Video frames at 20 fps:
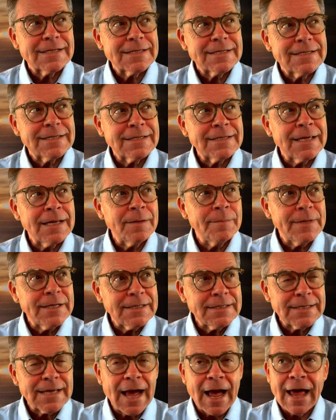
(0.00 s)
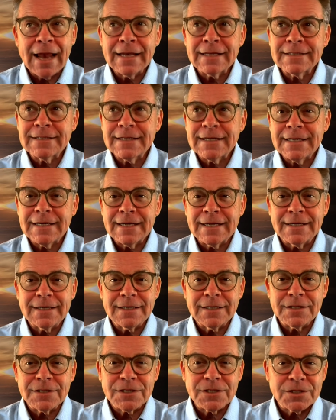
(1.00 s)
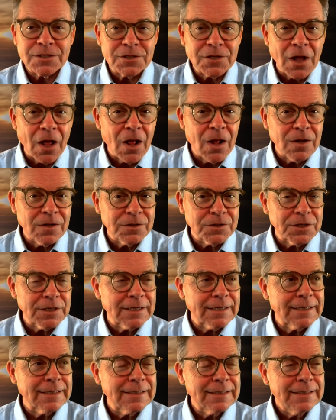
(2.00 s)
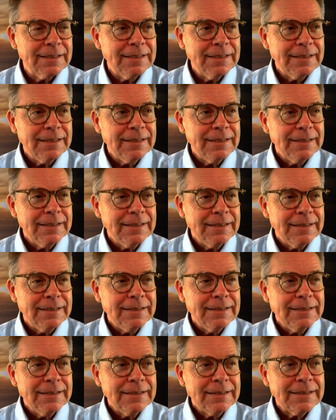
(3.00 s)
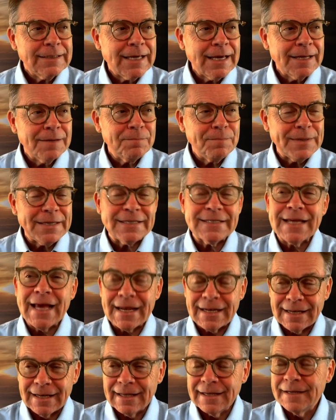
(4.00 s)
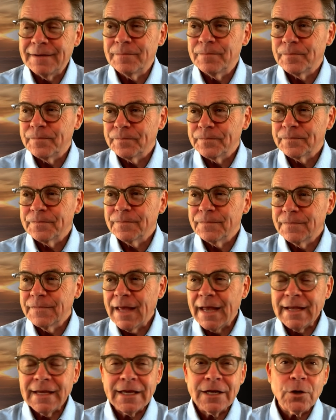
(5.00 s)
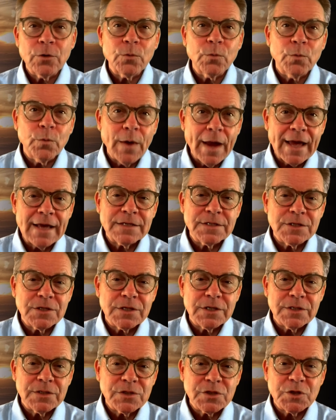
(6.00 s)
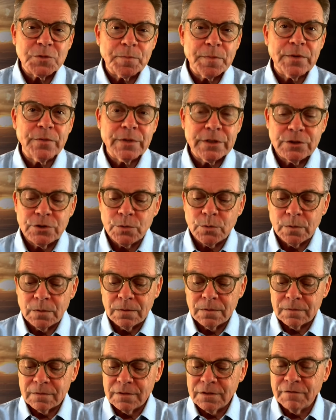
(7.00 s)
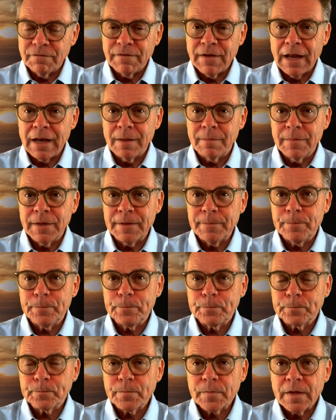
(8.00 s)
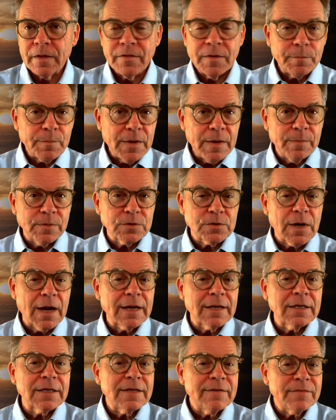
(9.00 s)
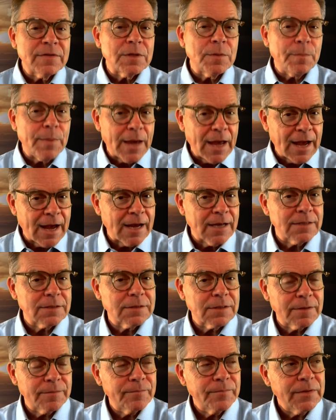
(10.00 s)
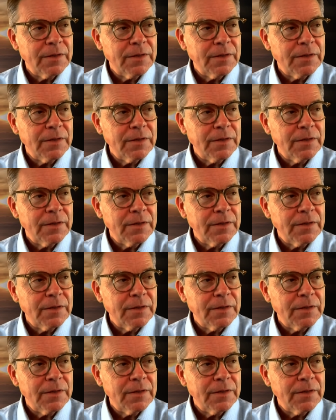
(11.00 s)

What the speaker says: Sentimentality and nostalgia can be deadly. They can arrest spiritual development. That people try to live in the past.